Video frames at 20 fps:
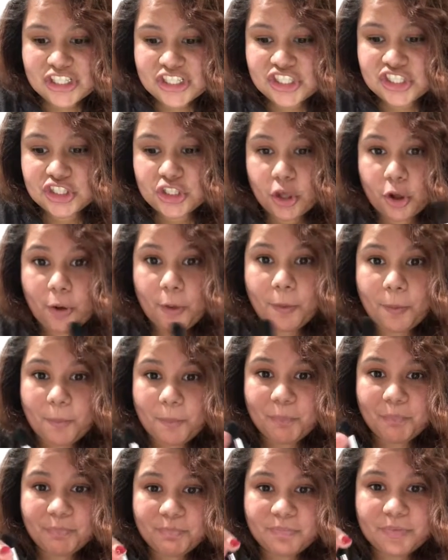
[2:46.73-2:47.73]

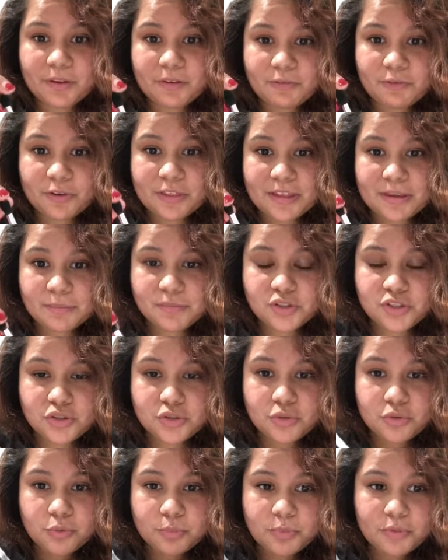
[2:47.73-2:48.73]
So, for them
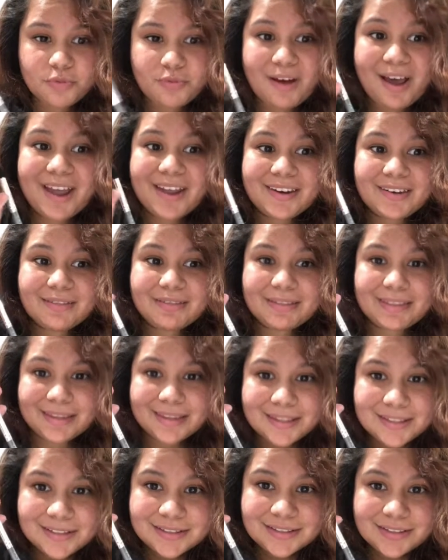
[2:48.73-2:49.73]
to provide
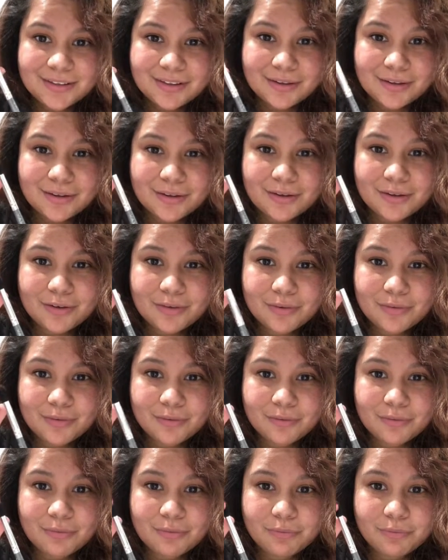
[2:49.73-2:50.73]
this
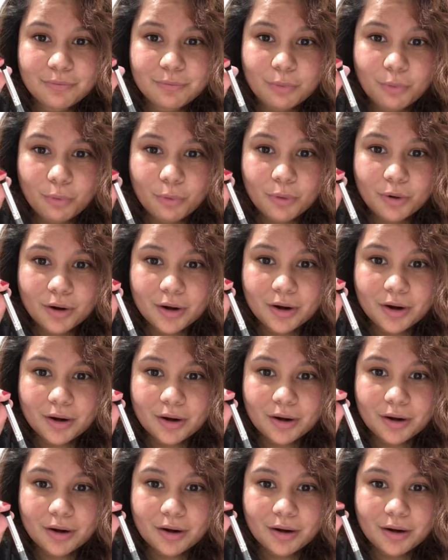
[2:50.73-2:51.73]

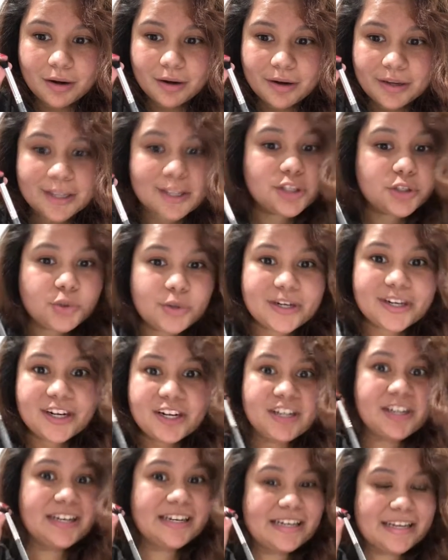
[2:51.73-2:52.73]
for included
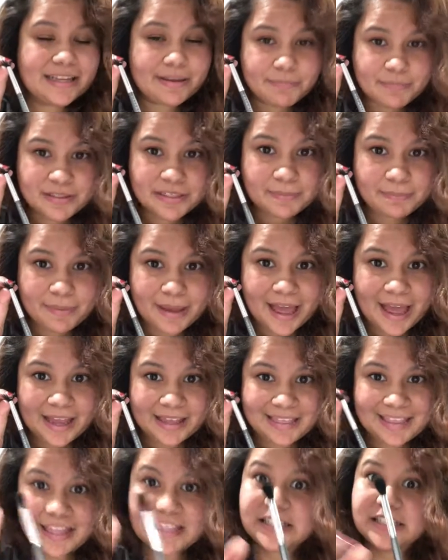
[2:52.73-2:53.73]
in an Ipsy
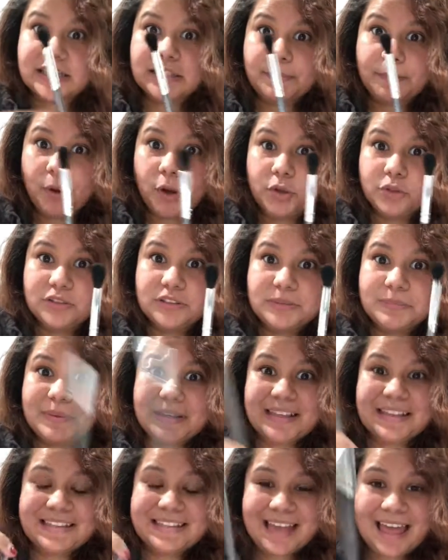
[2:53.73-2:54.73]
bag that's supposed to
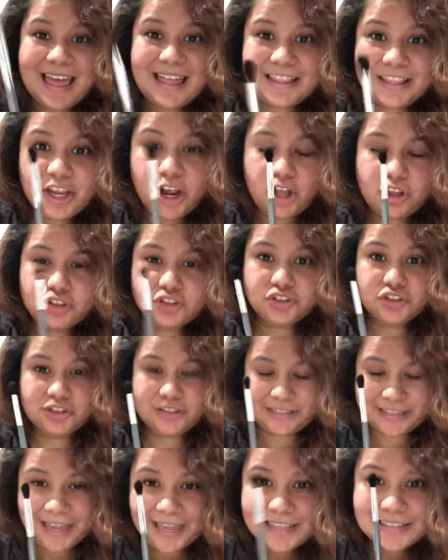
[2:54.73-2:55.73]
be $10
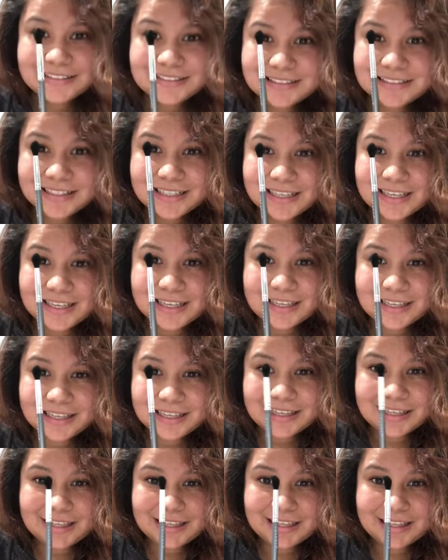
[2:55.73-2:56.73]
or less,
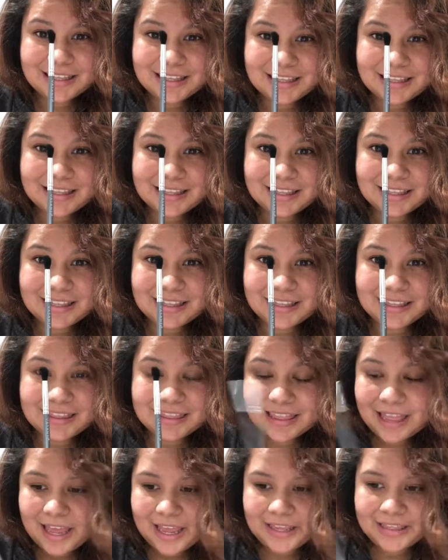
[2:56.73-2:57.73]

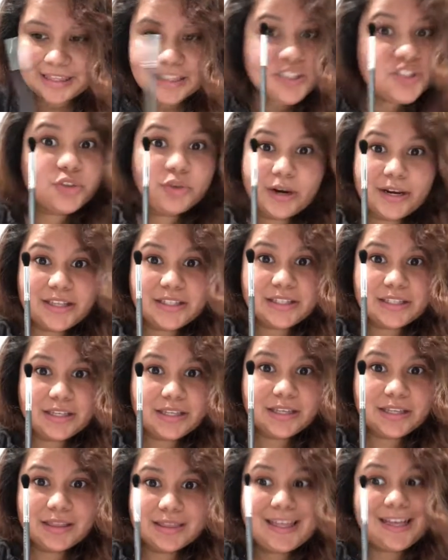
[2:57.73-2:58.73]
like, that's
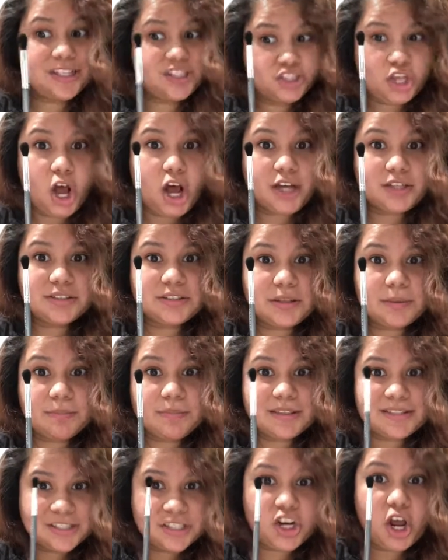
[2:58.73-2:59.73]
crazy. That's
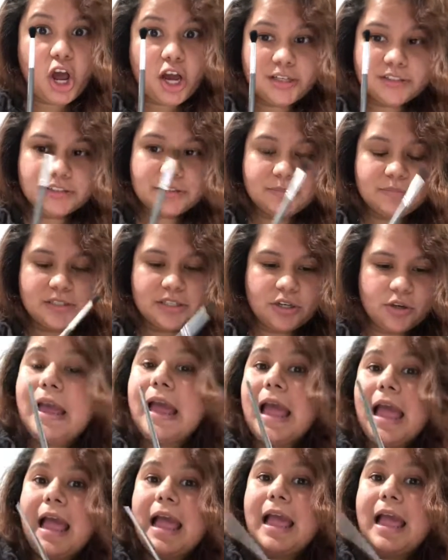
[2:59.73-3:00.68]
awesome. That's an awesome deal.